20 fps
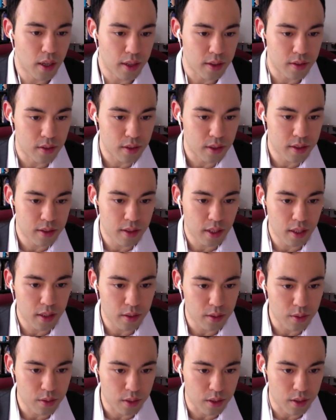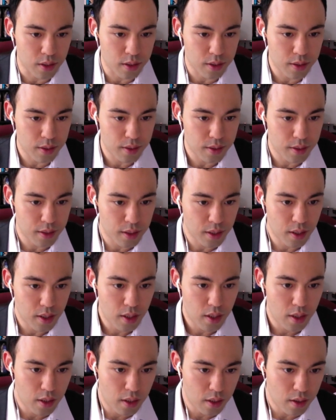so let's take a look.
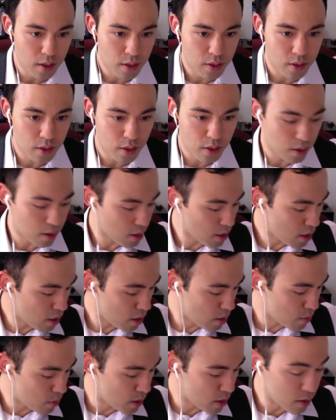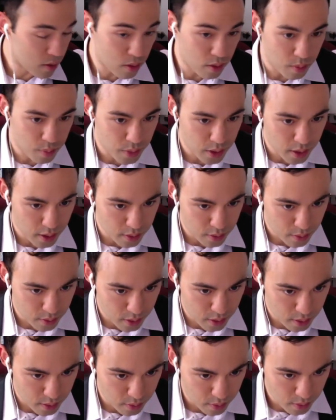Here's our AB, is going to pass
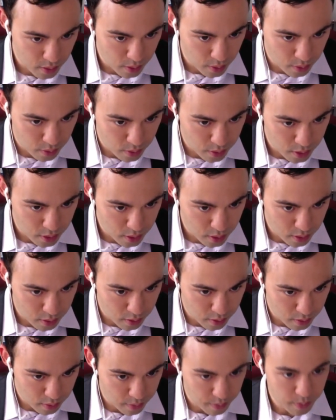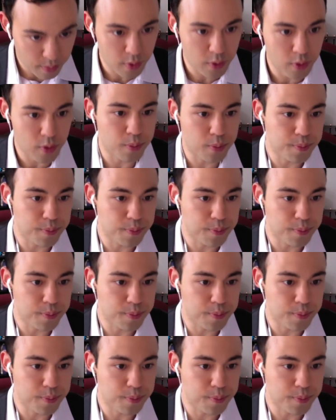right through the origin, boom.